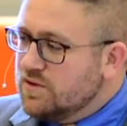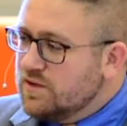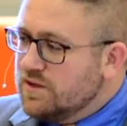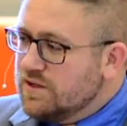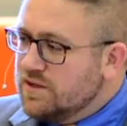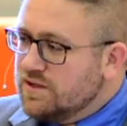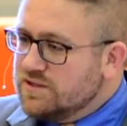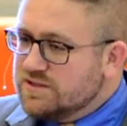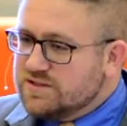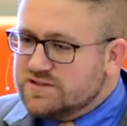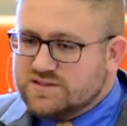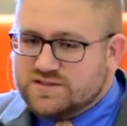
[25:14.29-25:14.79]

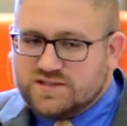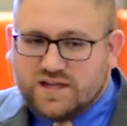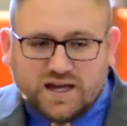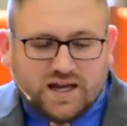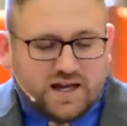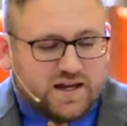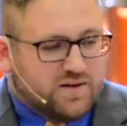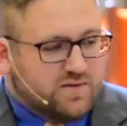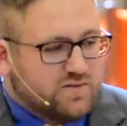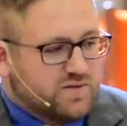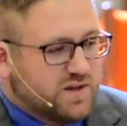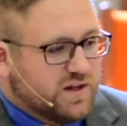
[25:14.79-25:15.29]

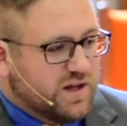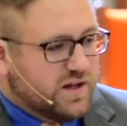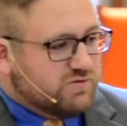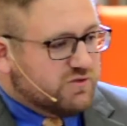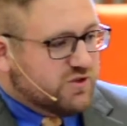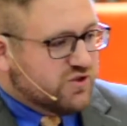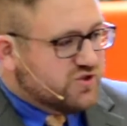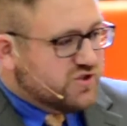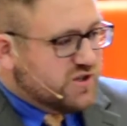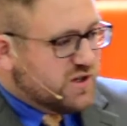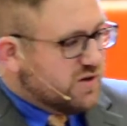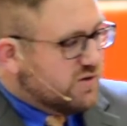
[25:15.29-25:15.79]
Saved and
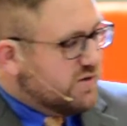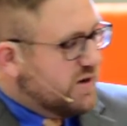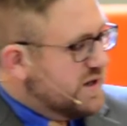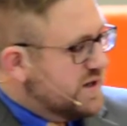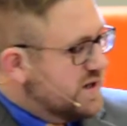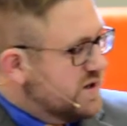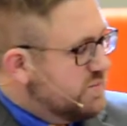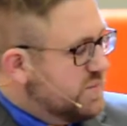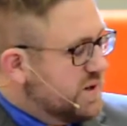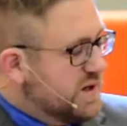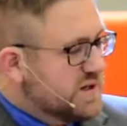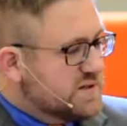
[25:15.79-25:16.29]

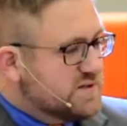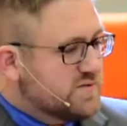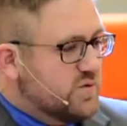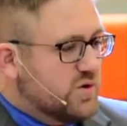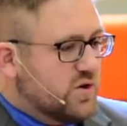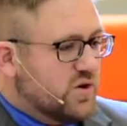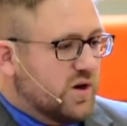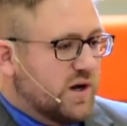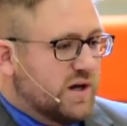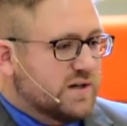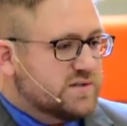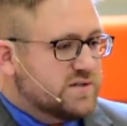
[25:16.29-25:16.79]
regenerated because of what
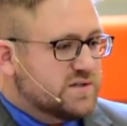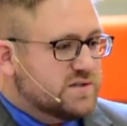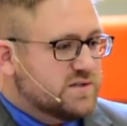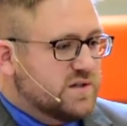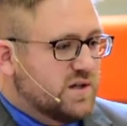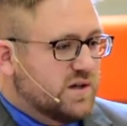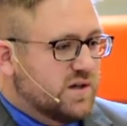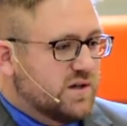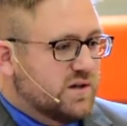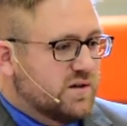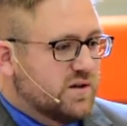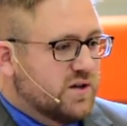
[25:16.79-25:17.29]
Christ has
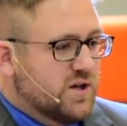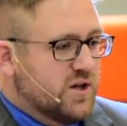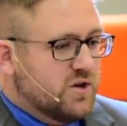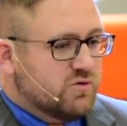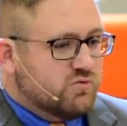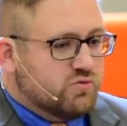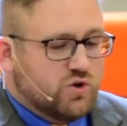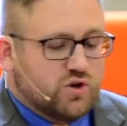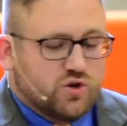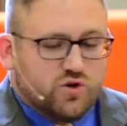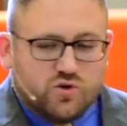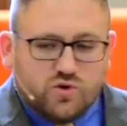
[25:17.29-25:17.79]
done,
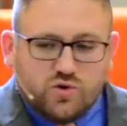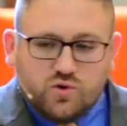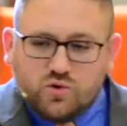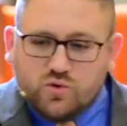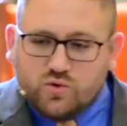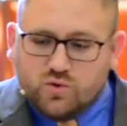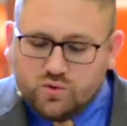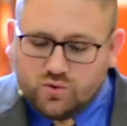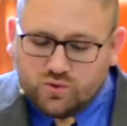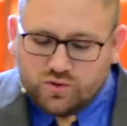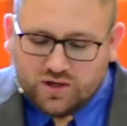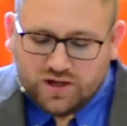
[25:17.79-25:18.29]

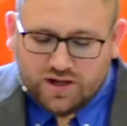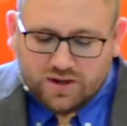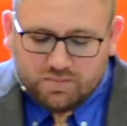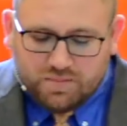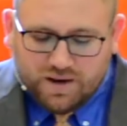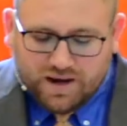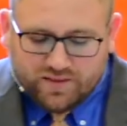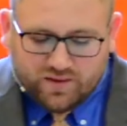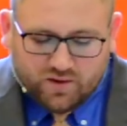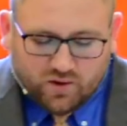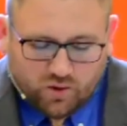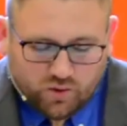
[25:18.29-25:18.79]
renewed
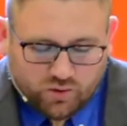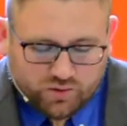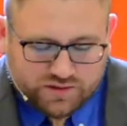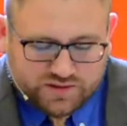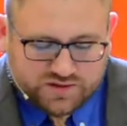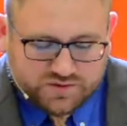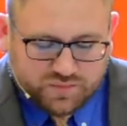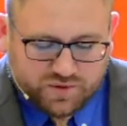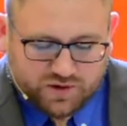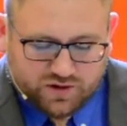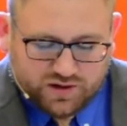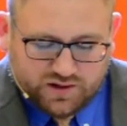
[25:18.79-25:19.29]
by the Holy
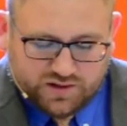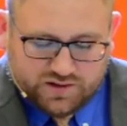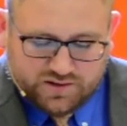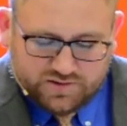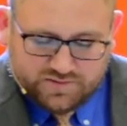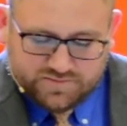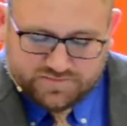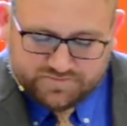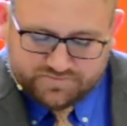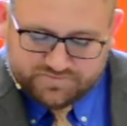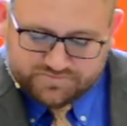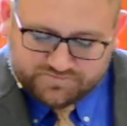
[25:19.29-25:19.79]
Spirit.
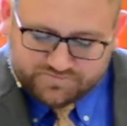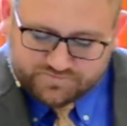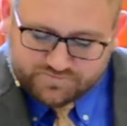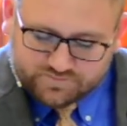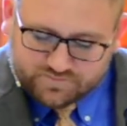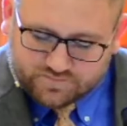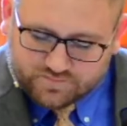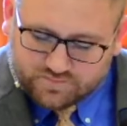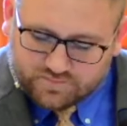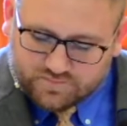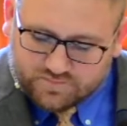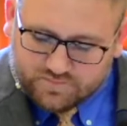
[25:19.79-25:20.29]

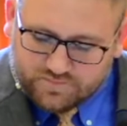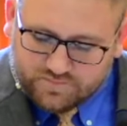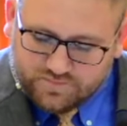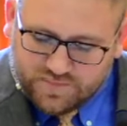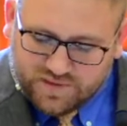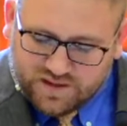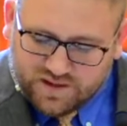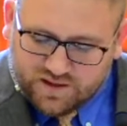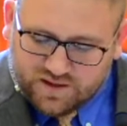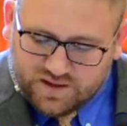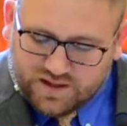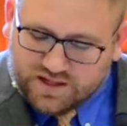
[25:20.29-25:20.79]

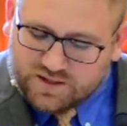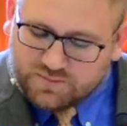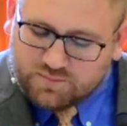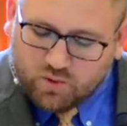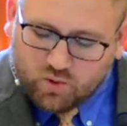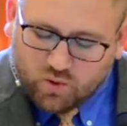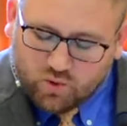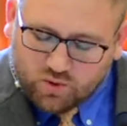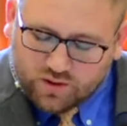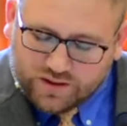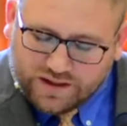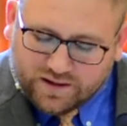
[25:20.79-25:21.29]
He
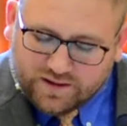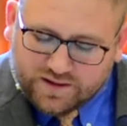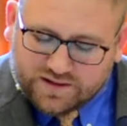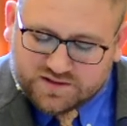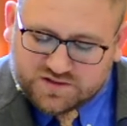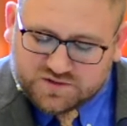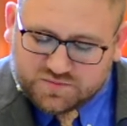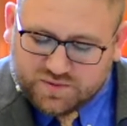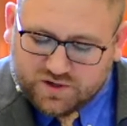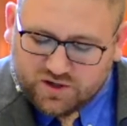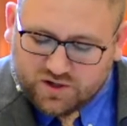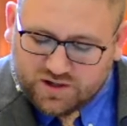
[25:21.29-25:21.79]
poured out His
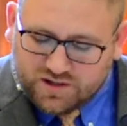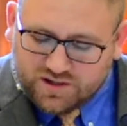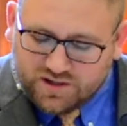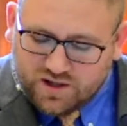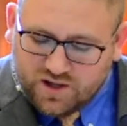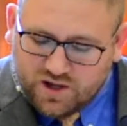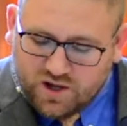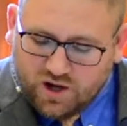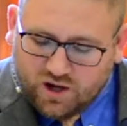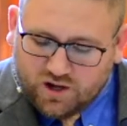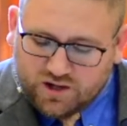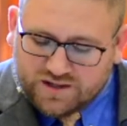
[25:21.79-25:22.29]
Spirit
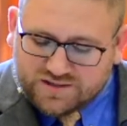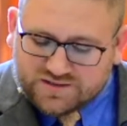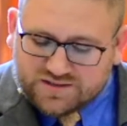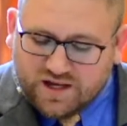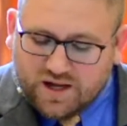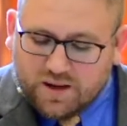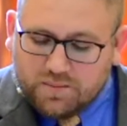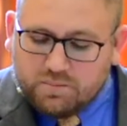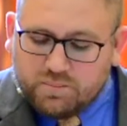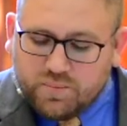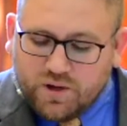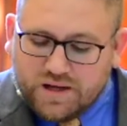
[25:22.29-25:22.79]
on us
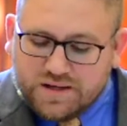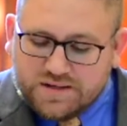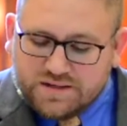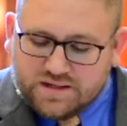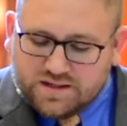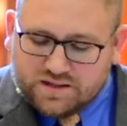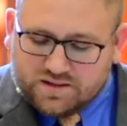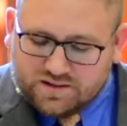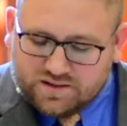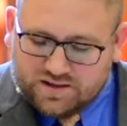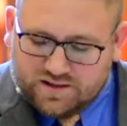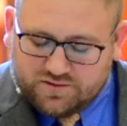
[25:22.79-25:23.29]

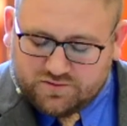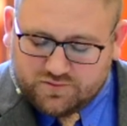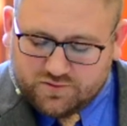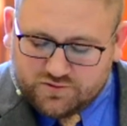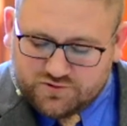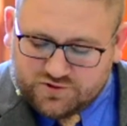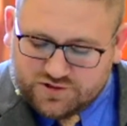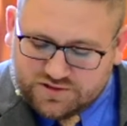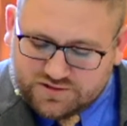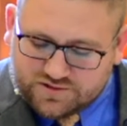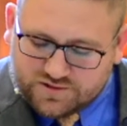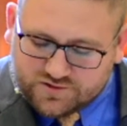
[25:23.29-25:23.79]
abundantly through
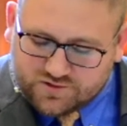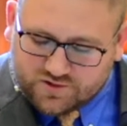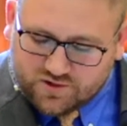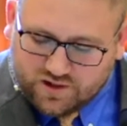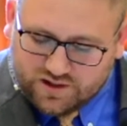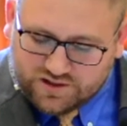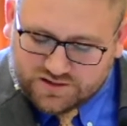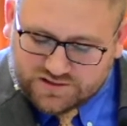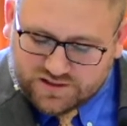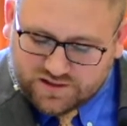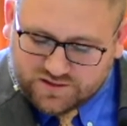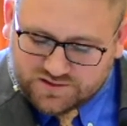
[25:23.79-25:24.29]
Jesus
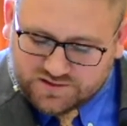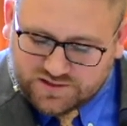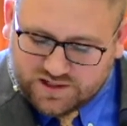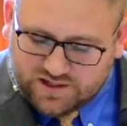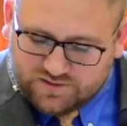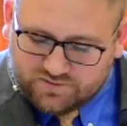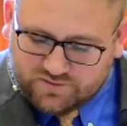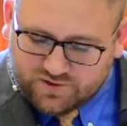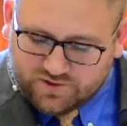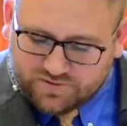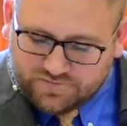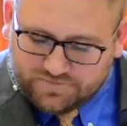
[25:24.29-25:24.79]
Christ, our
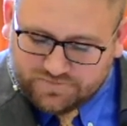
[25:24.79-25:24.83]
Savior.